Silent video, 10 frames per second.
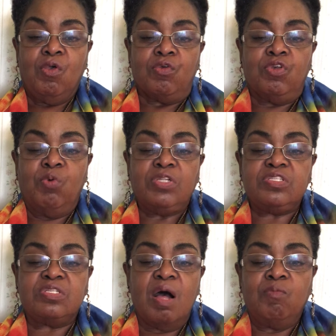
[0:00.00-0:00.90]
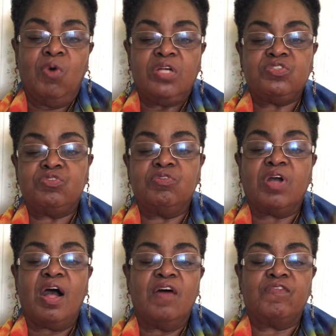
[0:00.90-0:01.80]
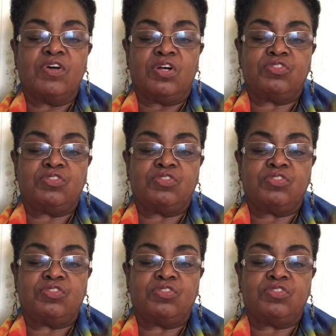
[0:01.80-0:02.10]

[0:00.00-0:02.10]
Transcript: You want someone to cover,